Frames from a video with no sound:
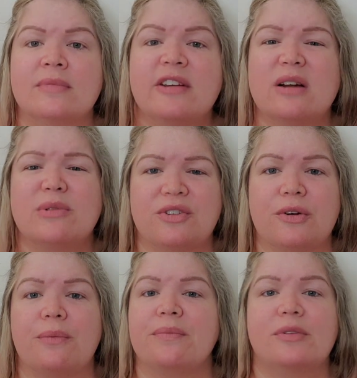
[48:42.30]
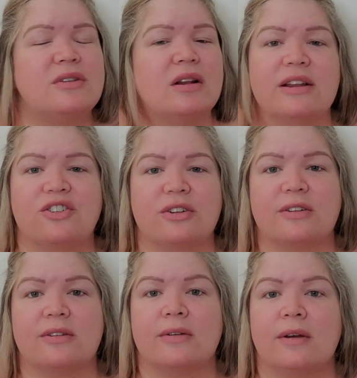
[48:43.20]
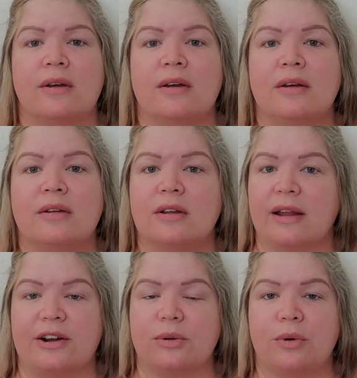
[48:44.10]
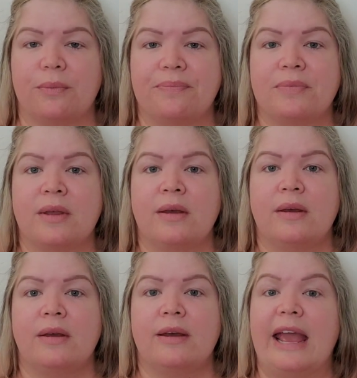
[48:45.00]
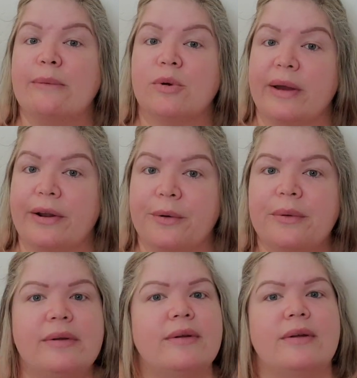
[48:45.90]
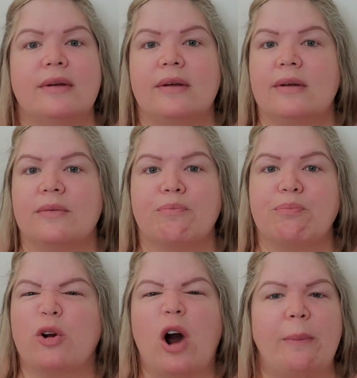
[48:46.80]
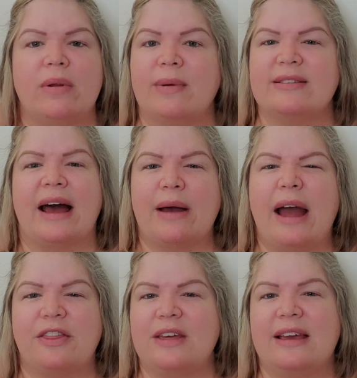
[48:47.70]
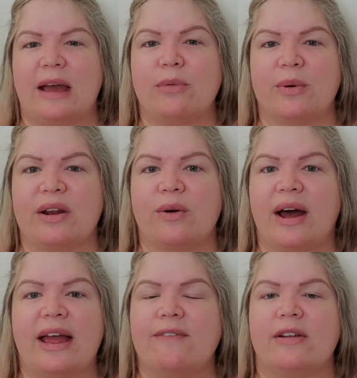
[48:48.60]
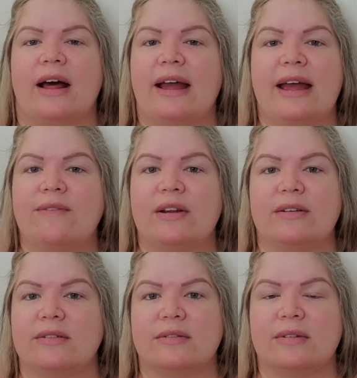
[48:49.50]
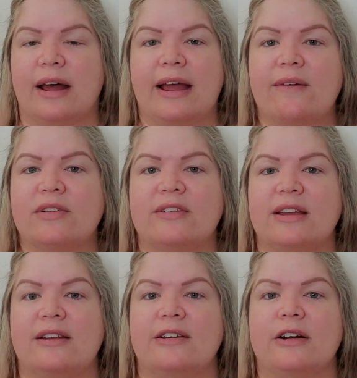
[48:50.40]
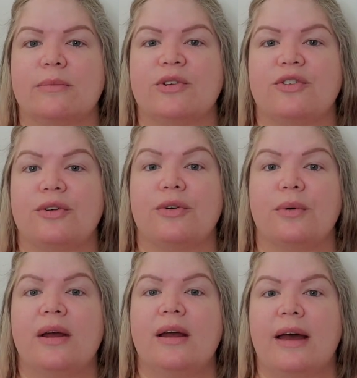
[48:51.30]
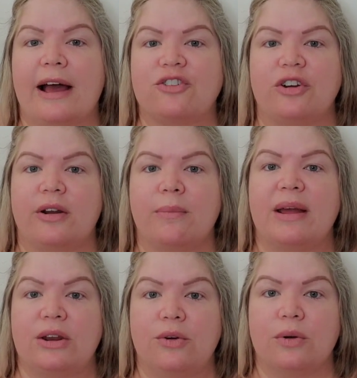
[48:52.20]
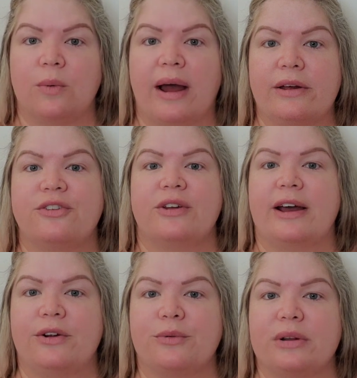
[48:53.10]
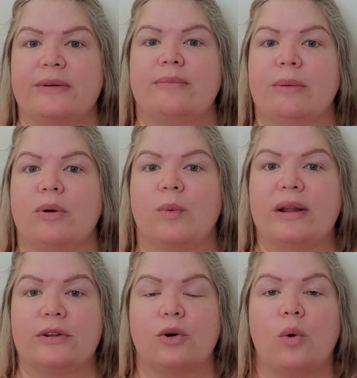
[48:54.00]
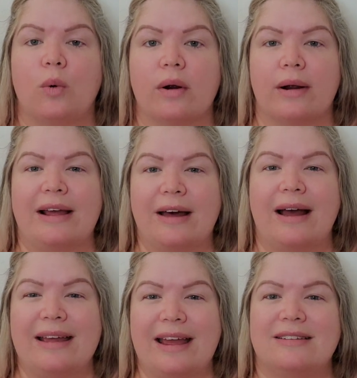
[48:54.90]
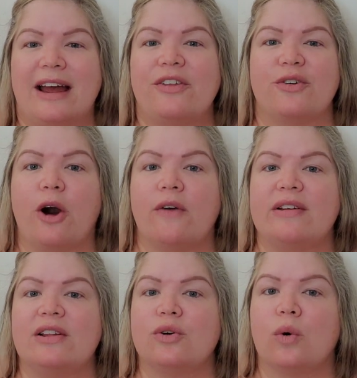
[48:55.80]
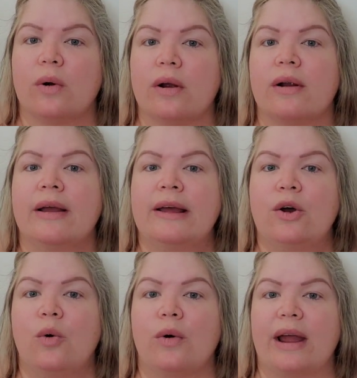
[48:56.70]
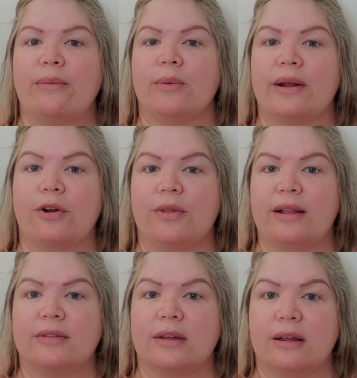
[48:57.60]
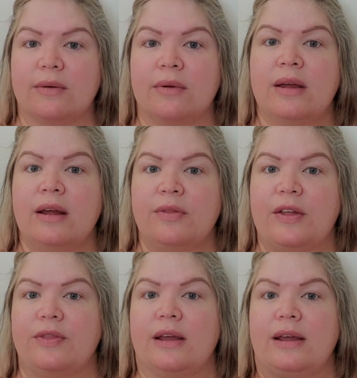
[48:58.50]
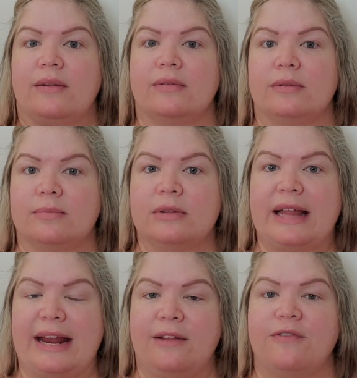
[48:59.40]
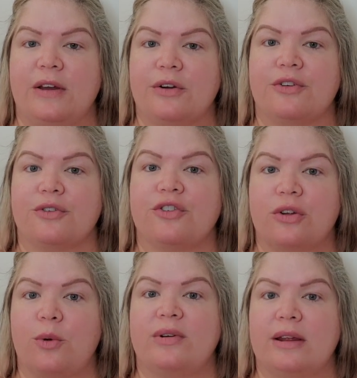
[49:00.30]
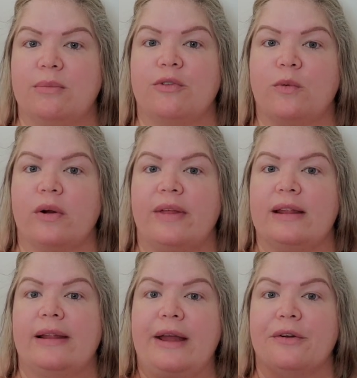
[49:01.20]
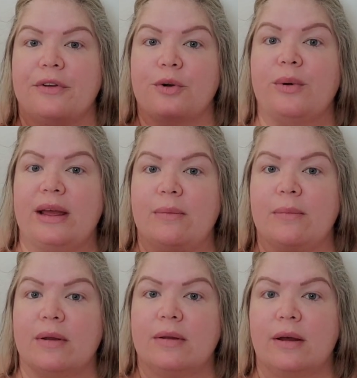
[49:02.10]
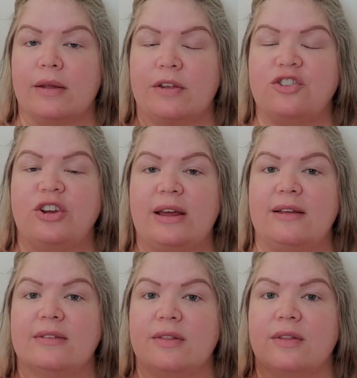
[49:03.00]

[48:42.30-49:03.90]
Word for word: tiramisu. It's delicious, delectable. Amaretto compliments. I, I think amaretto. I haven't I haven't I haven't seen tiramisu actually on a menu in a while, so I don't really remember what liqueur. I it's either coffee liqueur or amaretto that the that the lady fingers are soaked in before they layer the cream, uh, the cheese,